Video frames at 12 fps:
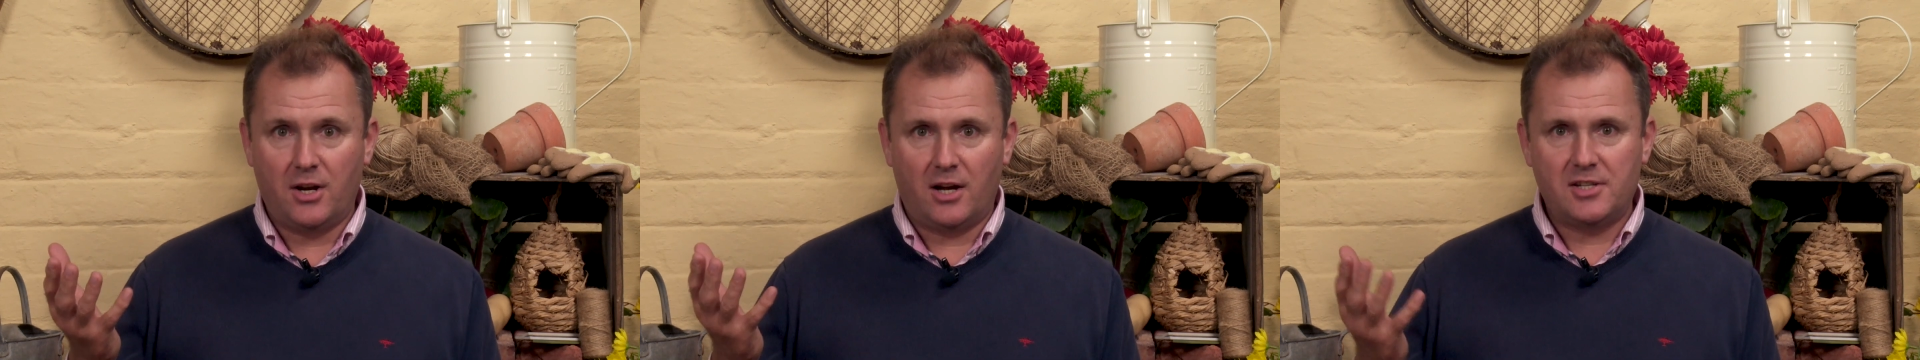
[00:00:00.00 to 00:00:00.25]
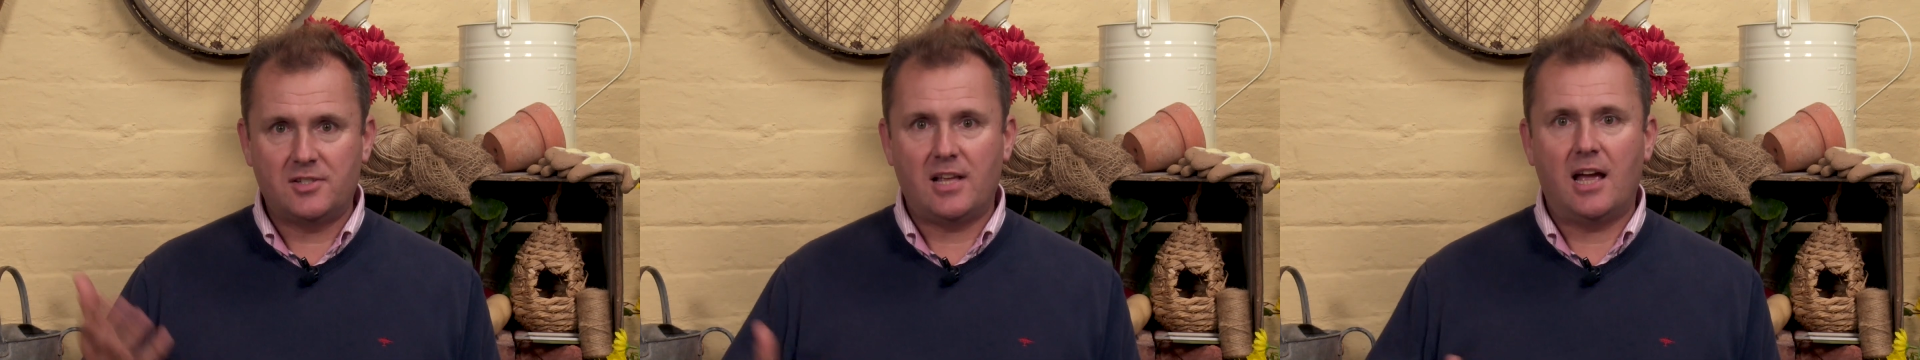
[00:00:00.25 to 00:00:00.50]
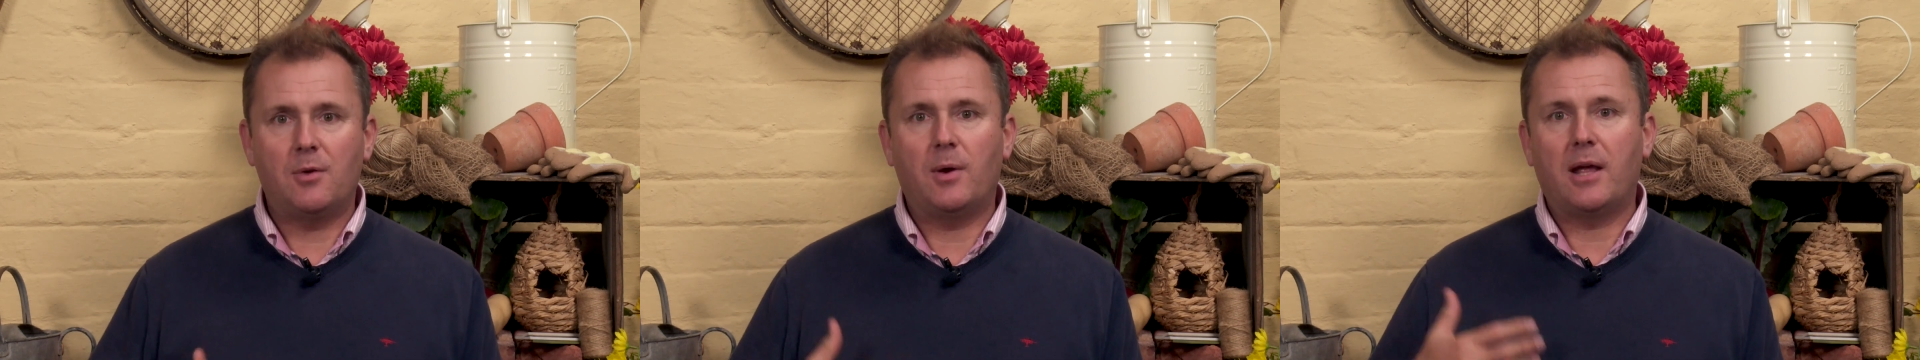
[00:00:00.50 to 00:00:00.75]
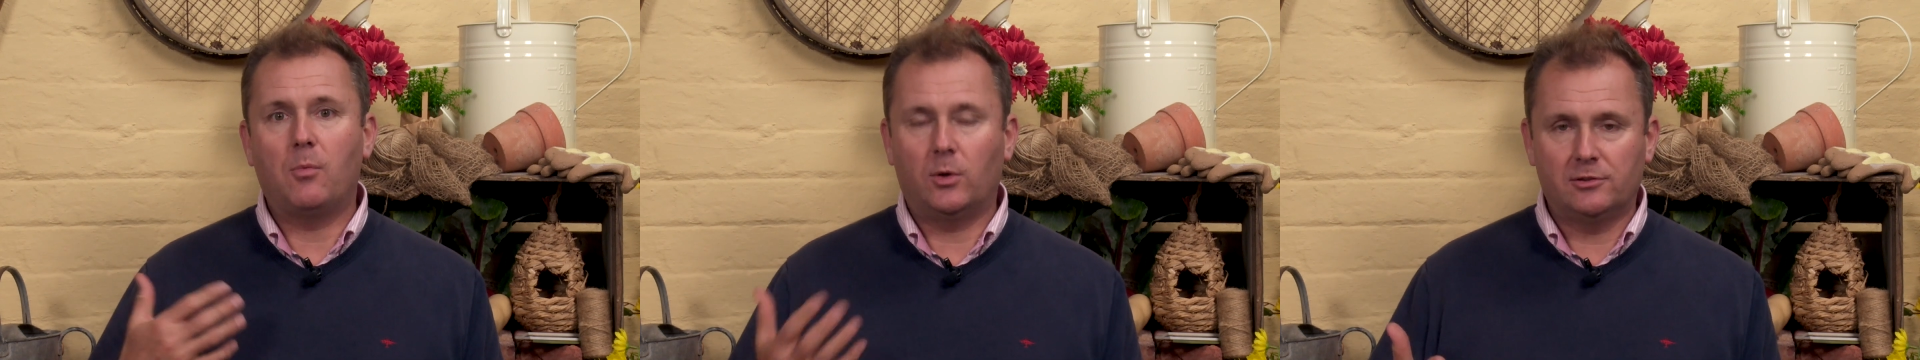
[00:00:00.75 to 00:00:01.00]
nice day when
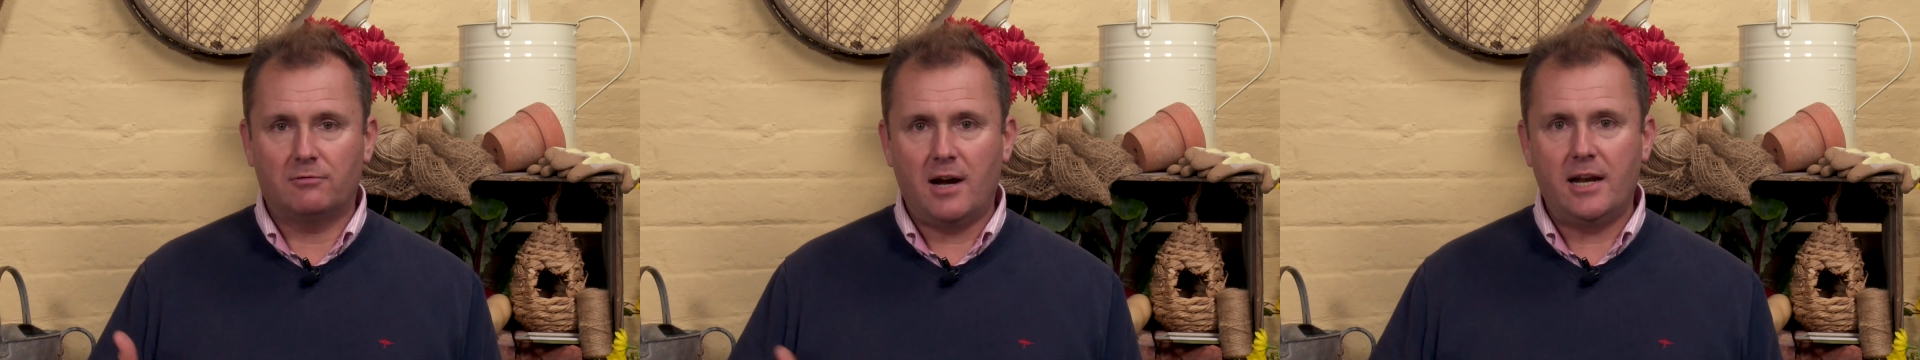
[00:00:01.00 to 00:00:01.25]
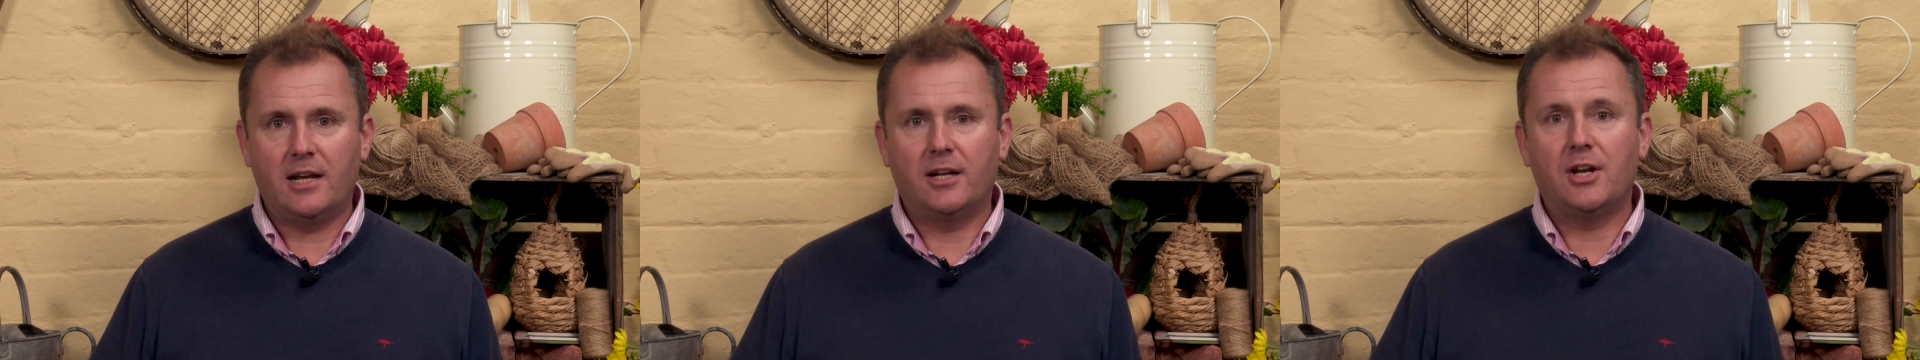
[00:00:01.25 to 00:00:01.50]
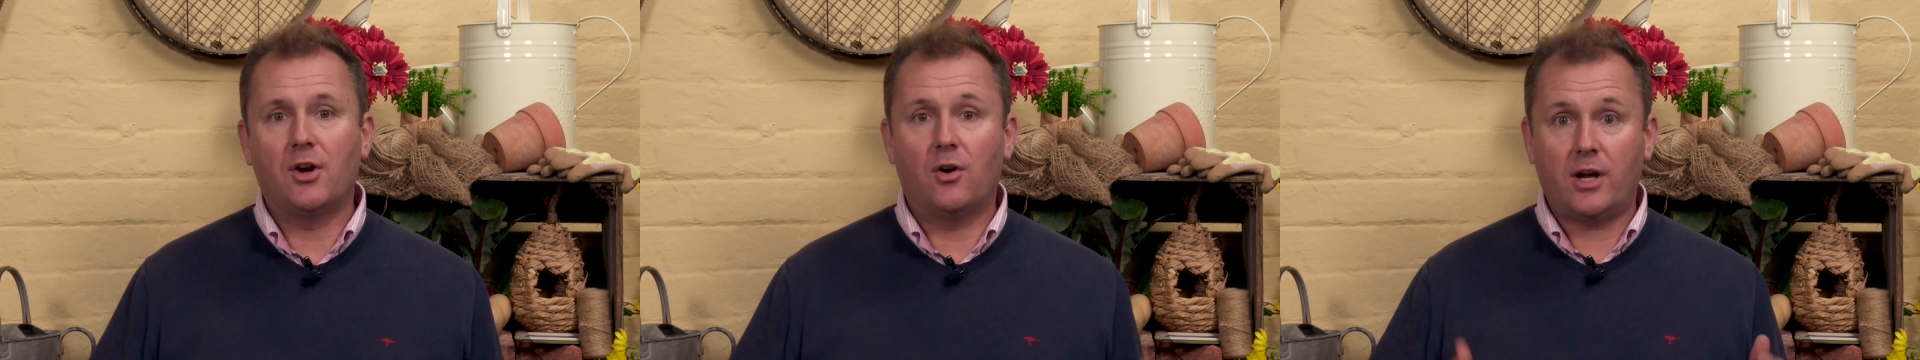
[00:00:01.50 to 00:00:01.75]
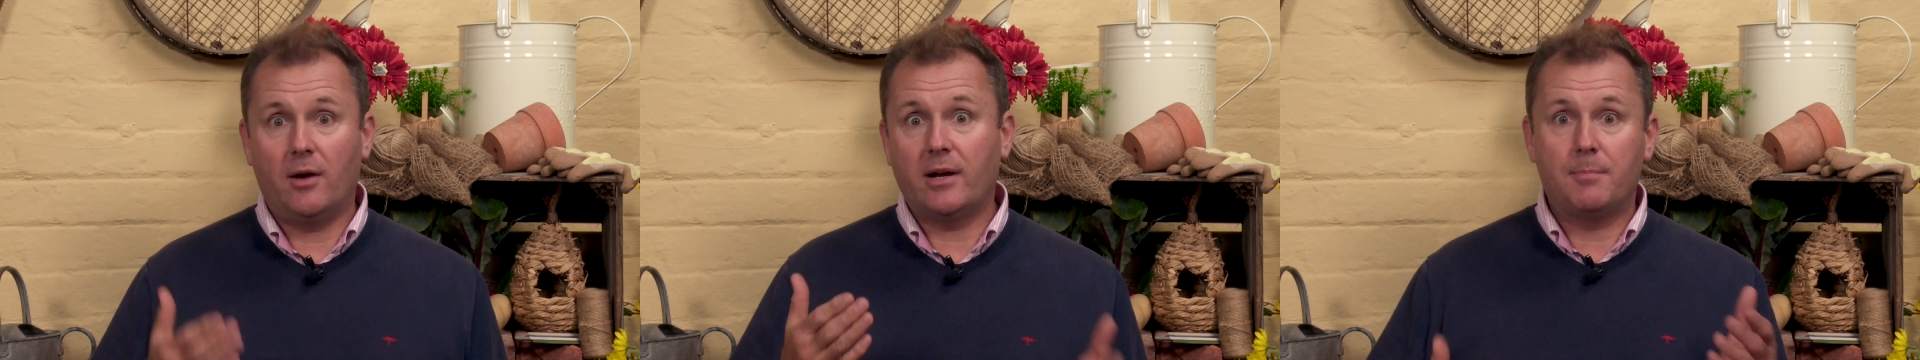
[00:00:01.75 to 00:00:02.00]
it wasn't raining and you're
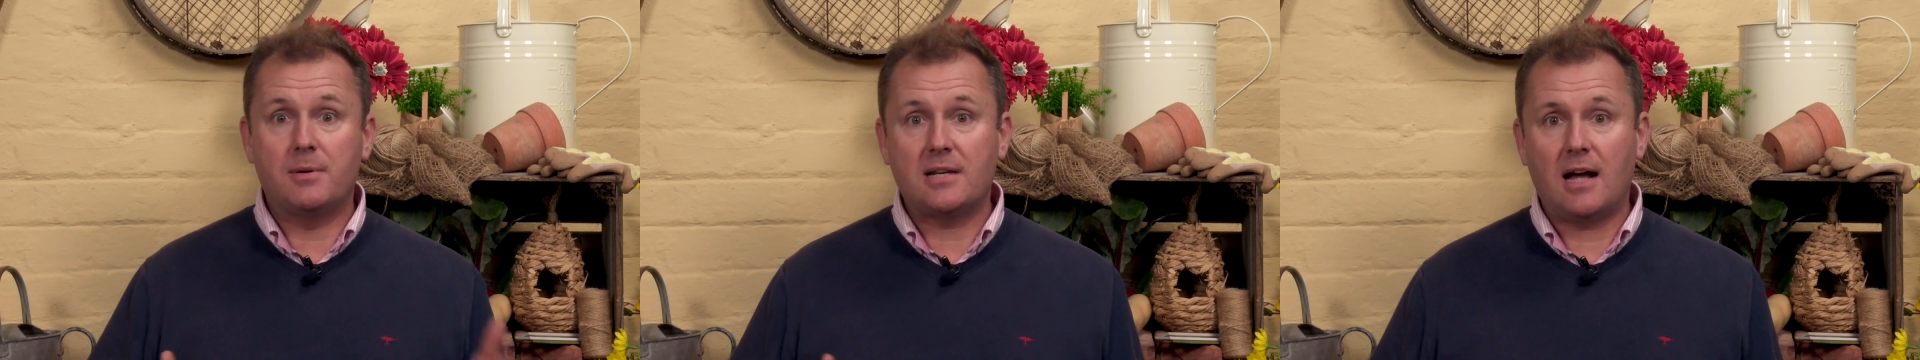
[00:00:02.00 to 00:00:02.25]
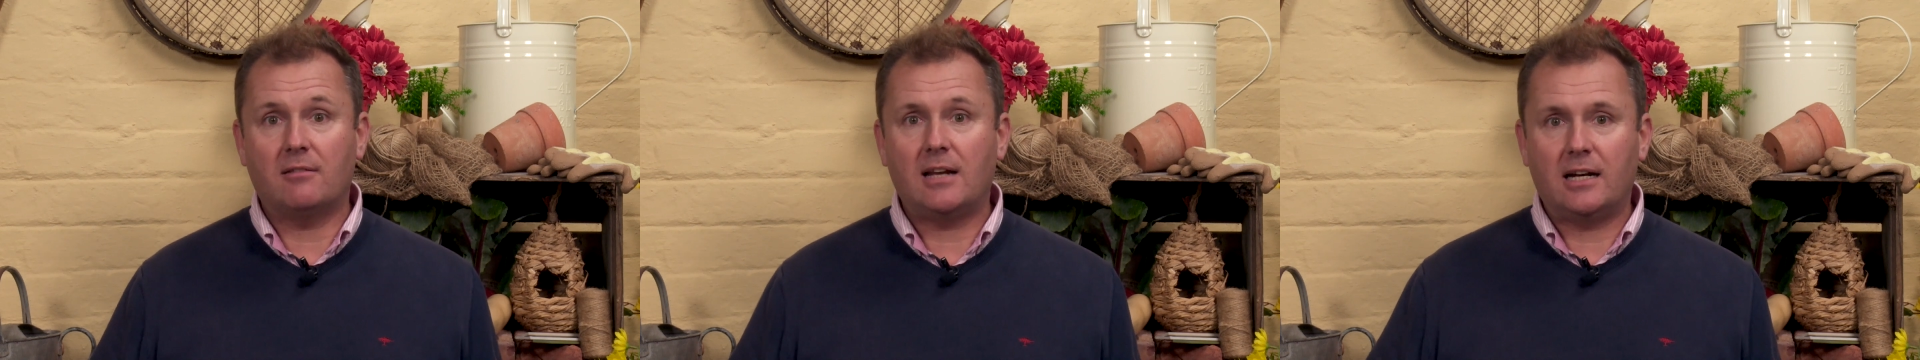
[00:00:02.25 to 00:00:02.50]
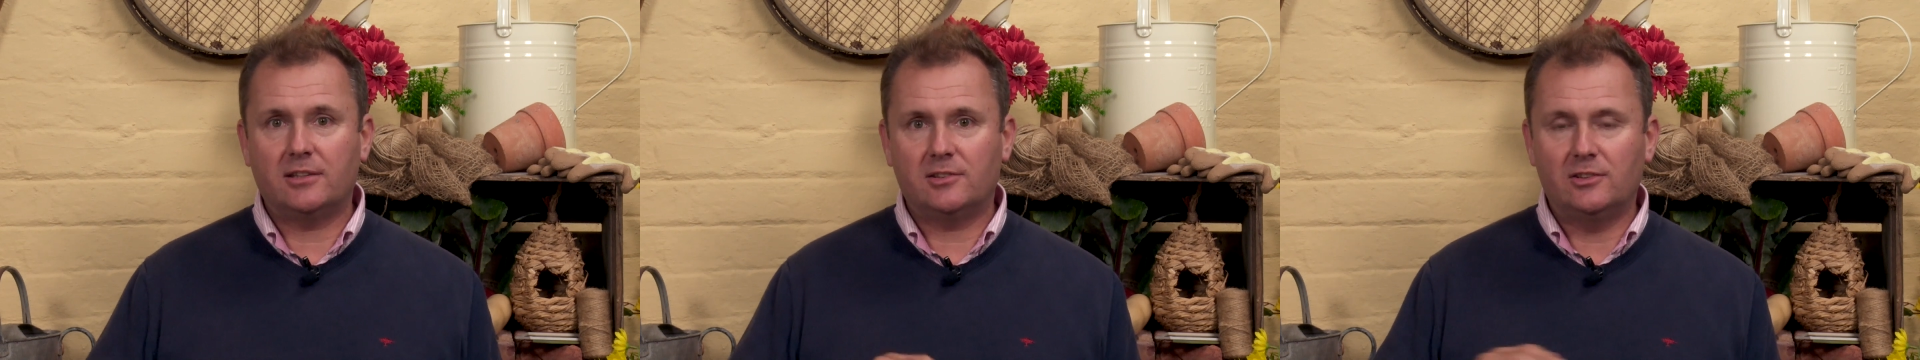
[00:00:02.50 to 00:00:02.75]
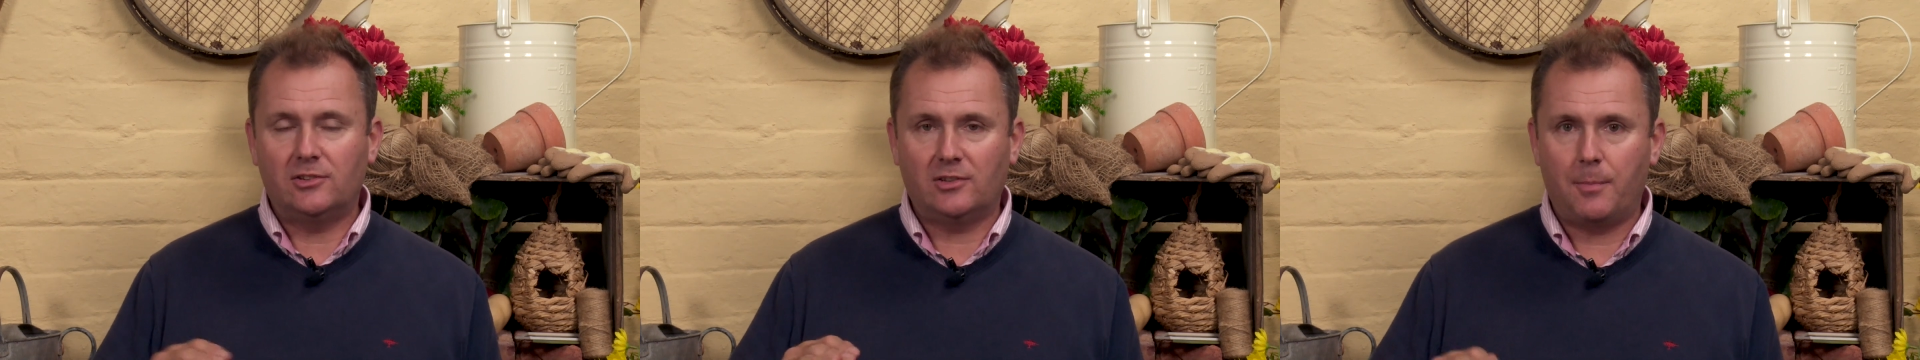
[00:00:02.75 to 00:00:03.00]
not going up and down ladders
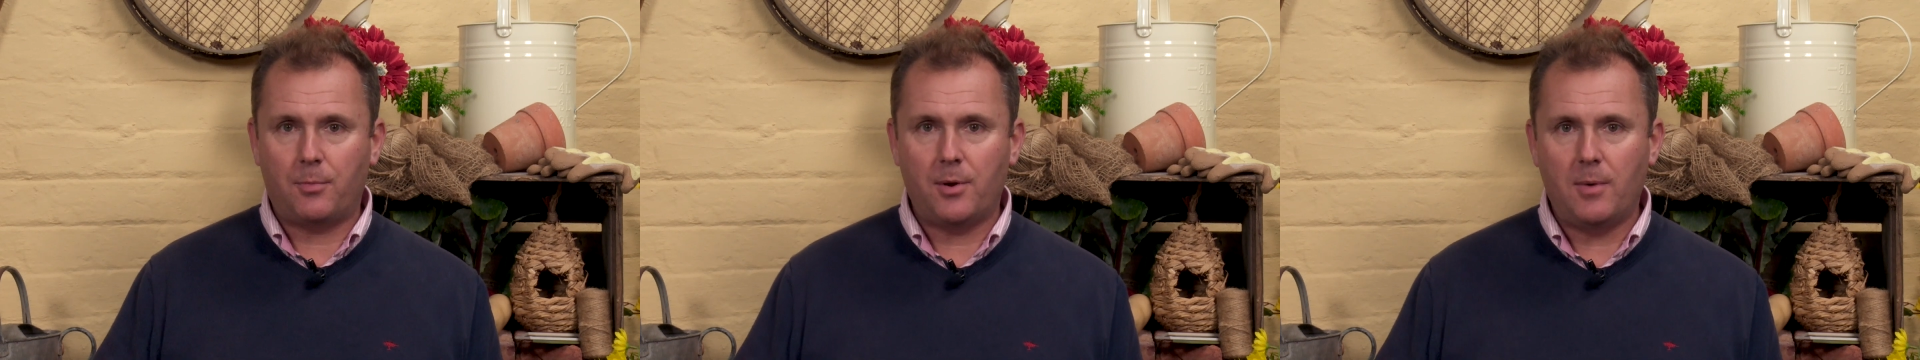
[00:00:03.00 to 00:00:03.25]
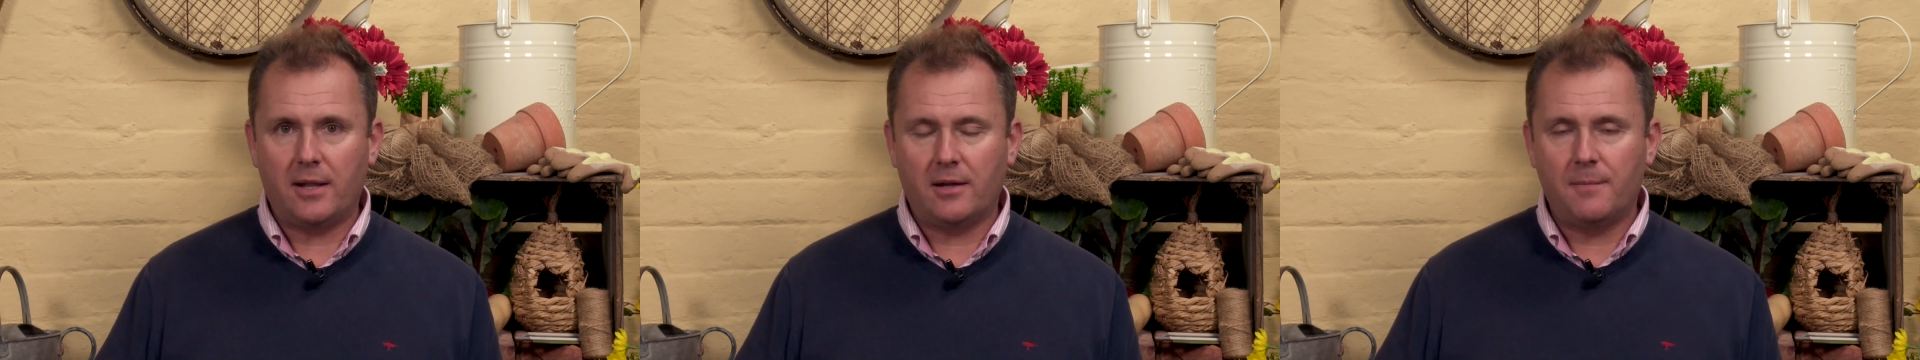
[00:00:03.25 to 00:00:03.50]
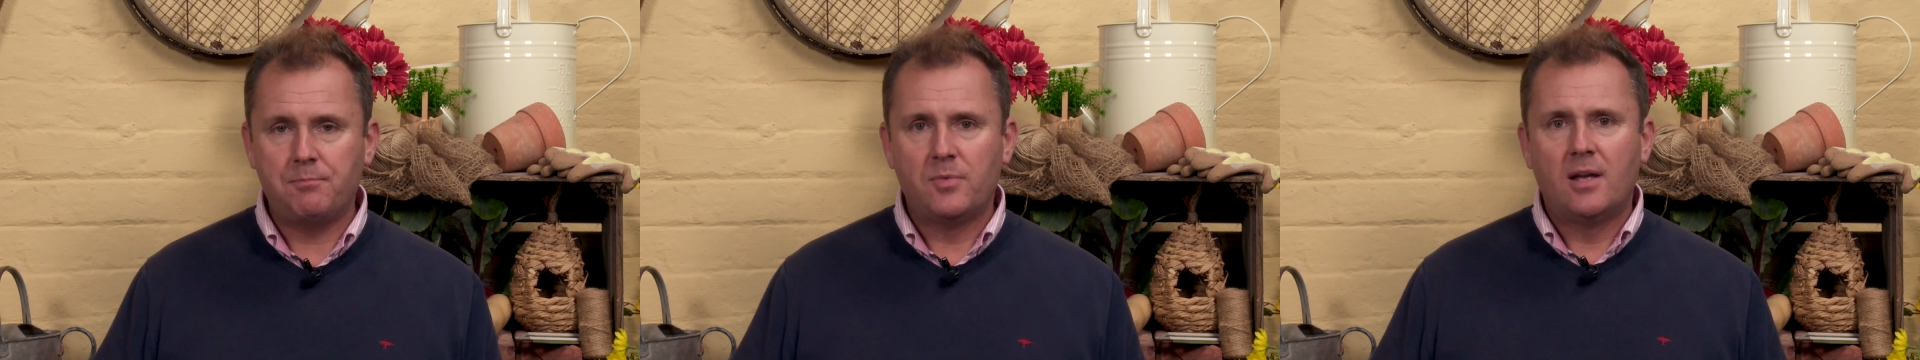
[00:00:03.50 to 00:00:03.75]
in slippery weather.